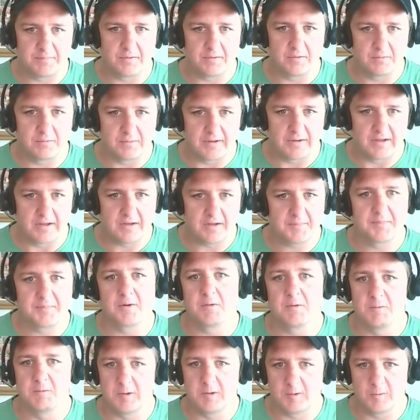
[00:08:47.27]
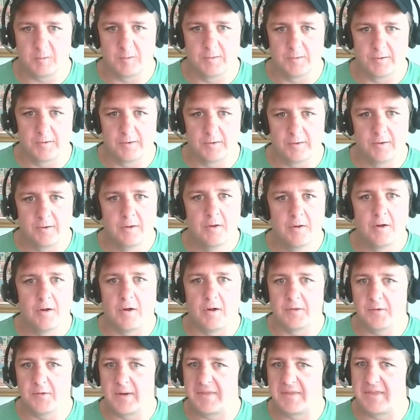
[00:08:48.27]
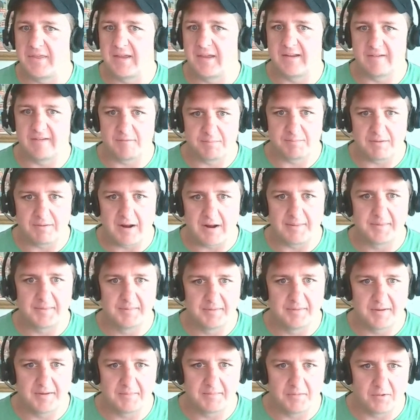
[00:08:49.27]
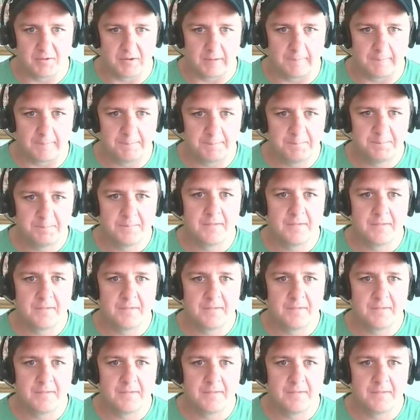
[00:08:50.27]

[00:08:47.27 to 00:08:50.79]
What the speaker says: per week per recruiter, although I think it's probably more.